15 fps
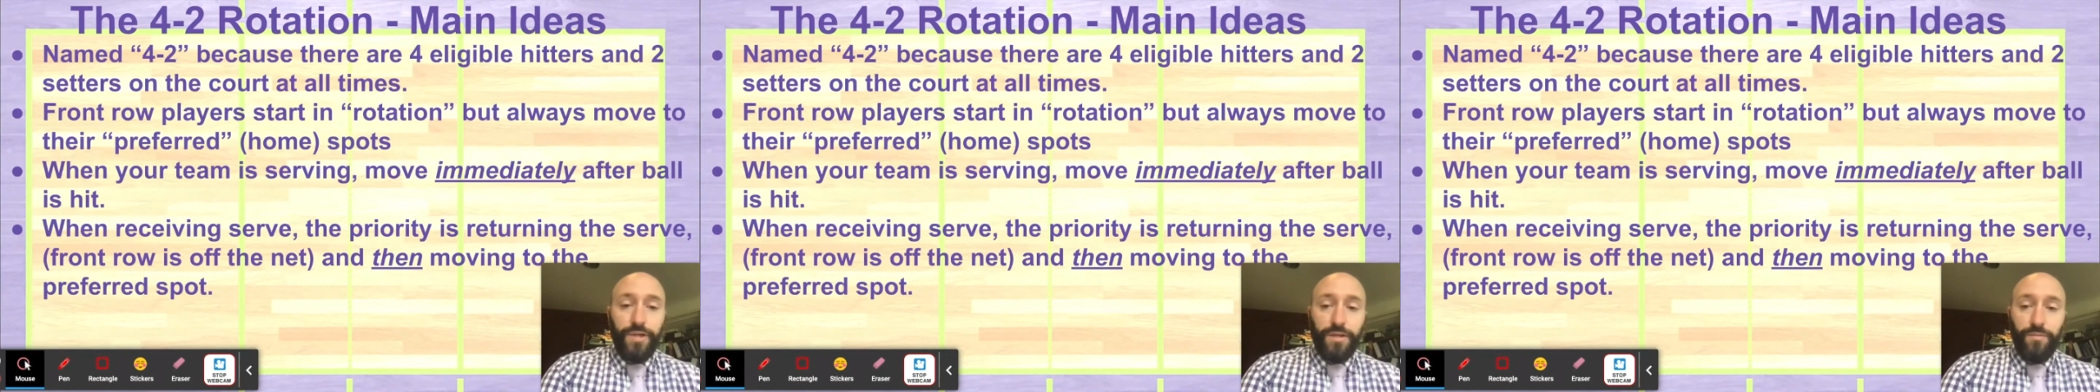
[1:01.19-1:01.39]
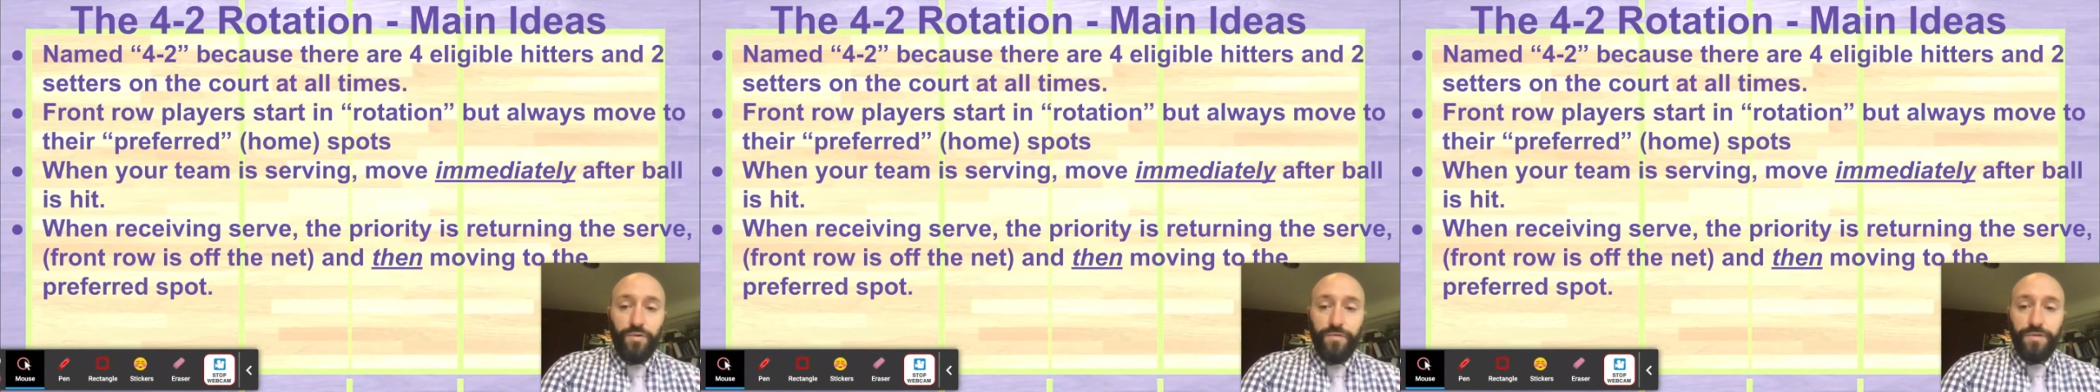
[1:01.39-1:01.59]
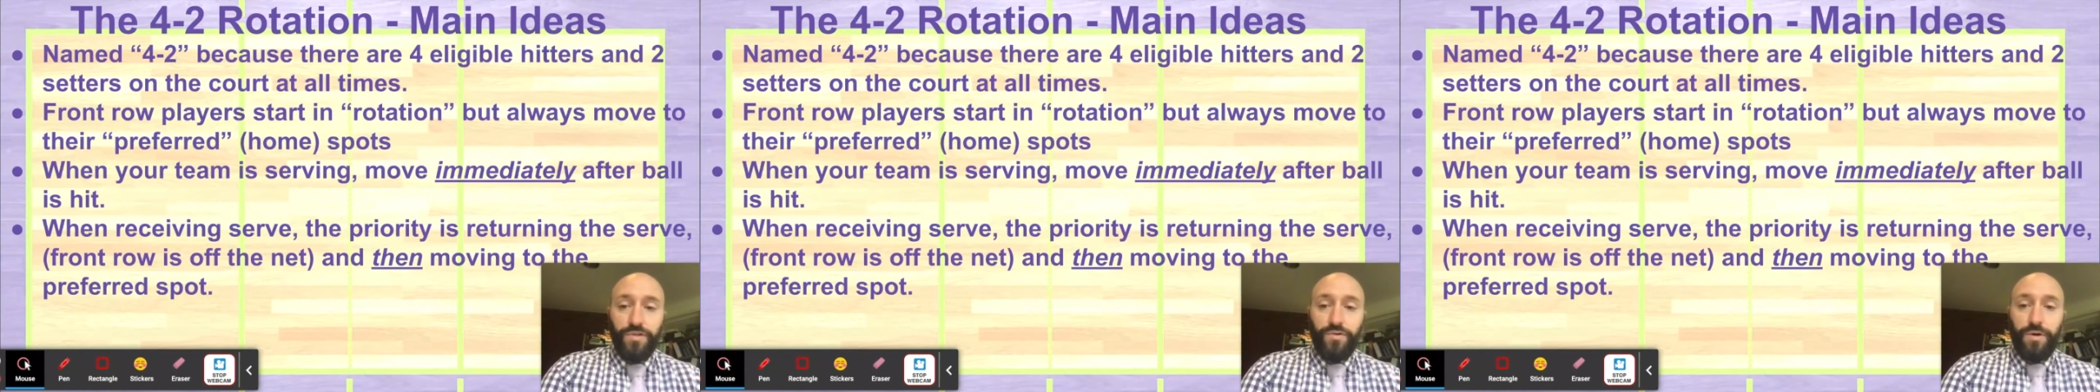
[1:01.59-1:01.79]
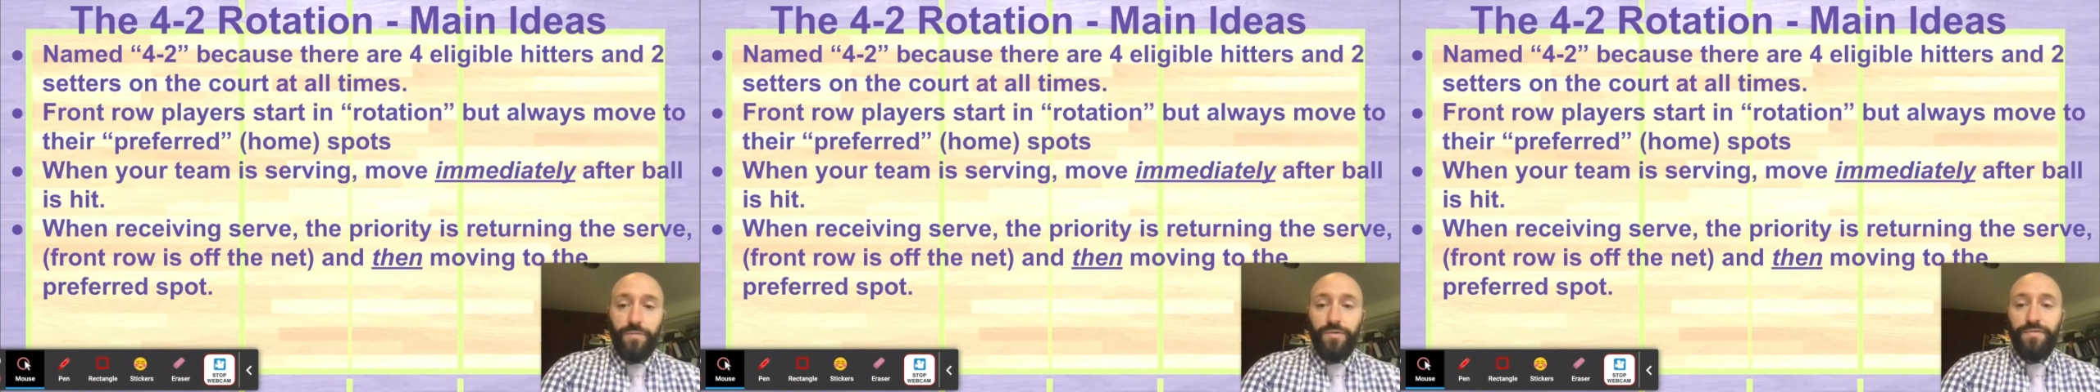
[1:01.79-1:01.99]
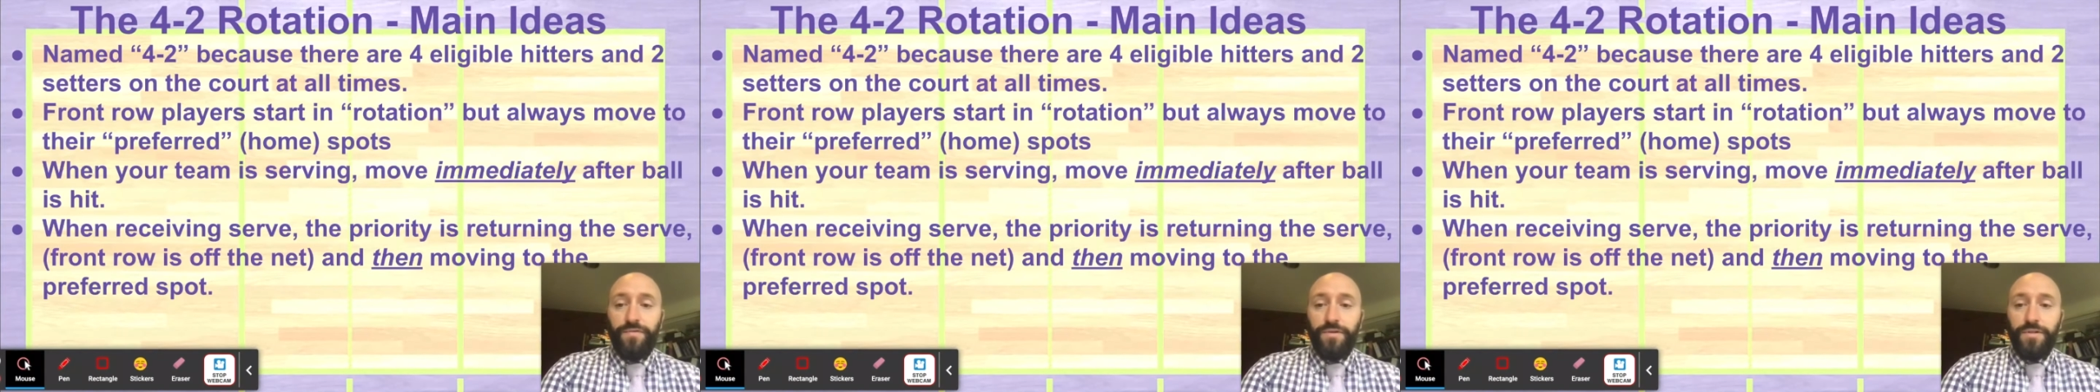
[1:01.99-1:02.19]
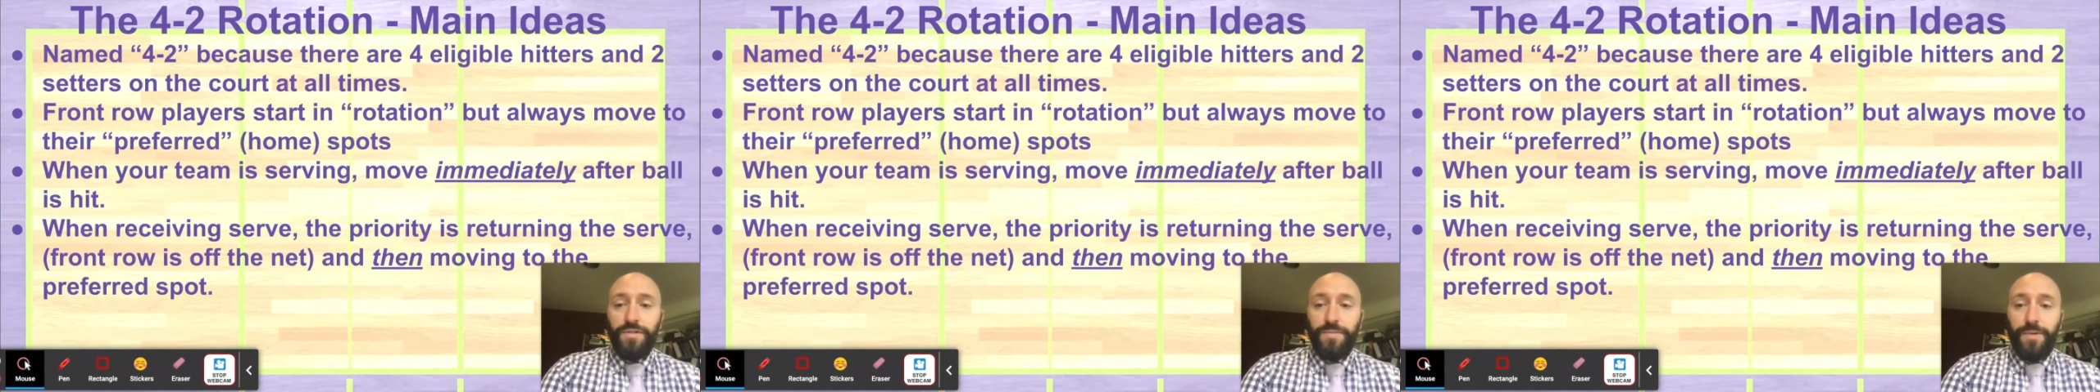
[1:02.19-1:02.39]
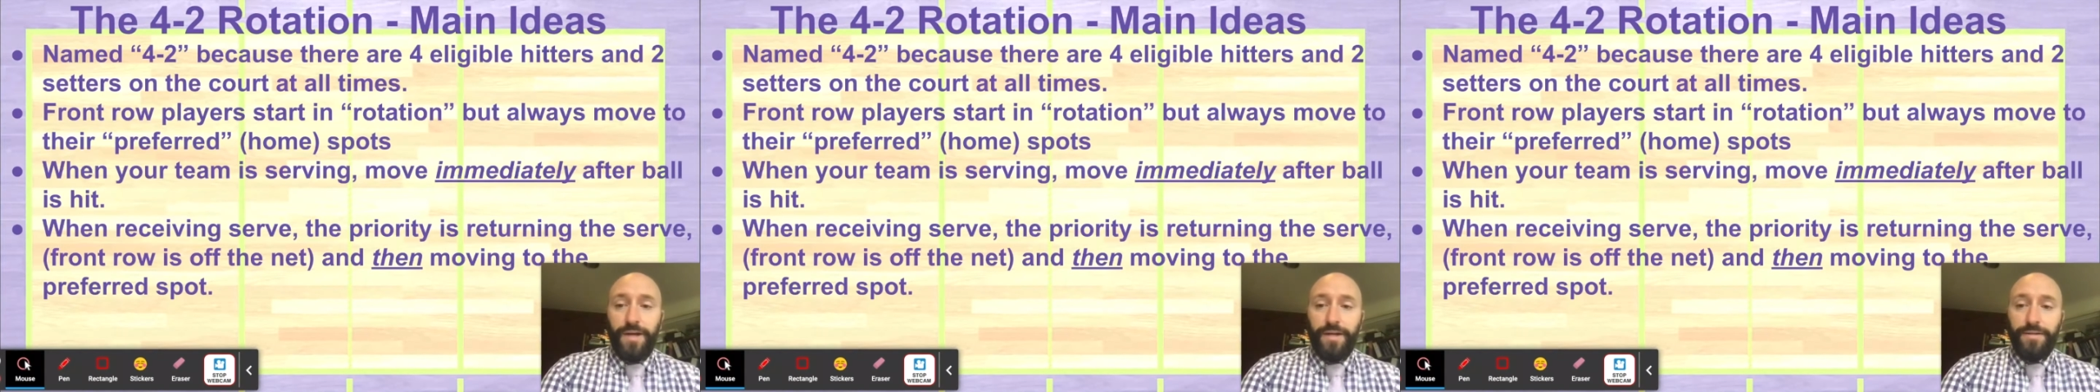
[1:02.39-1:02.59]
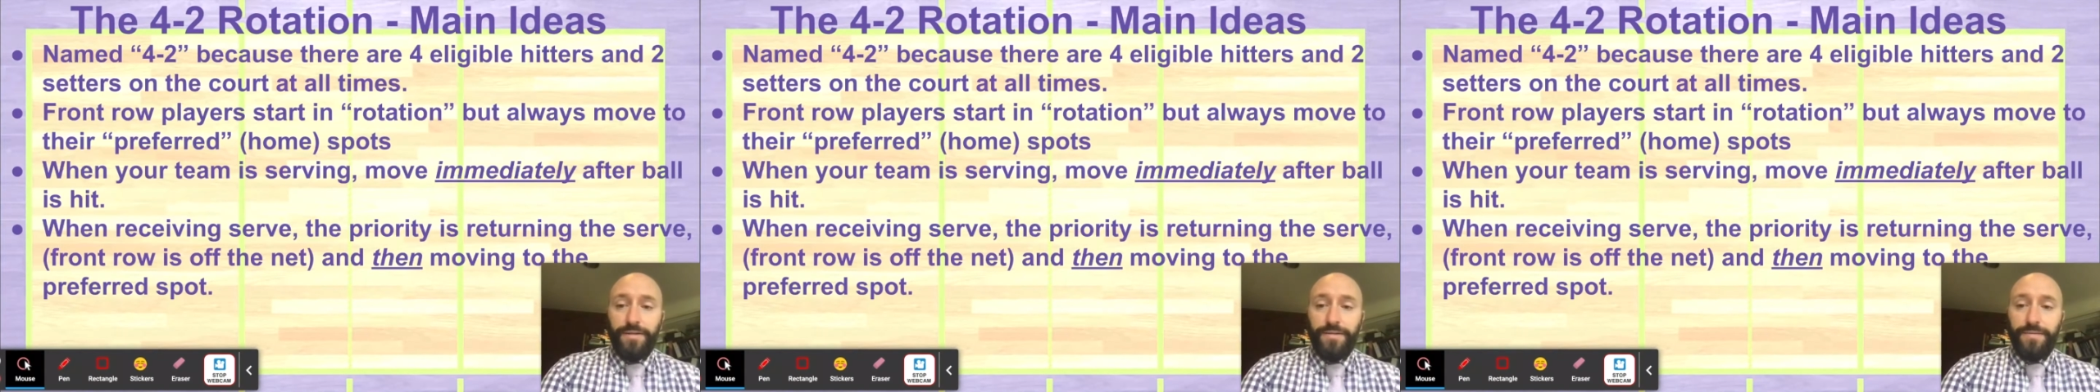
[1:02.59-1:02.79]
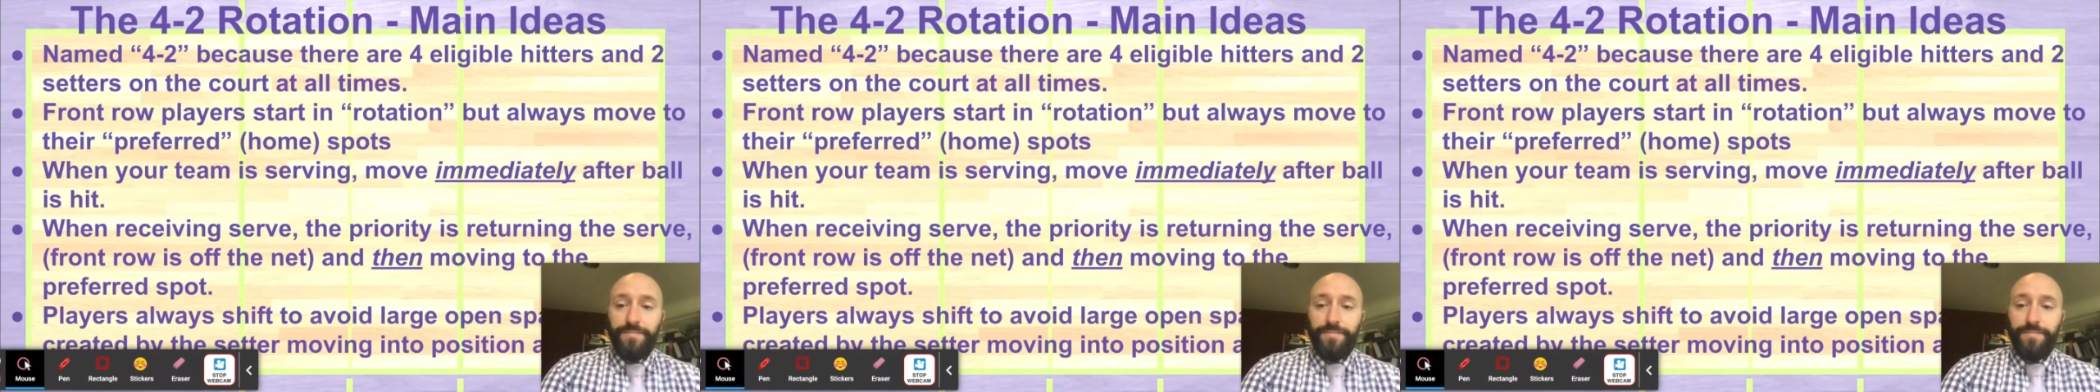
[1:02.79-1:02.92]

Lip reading: can move into our preferred spot.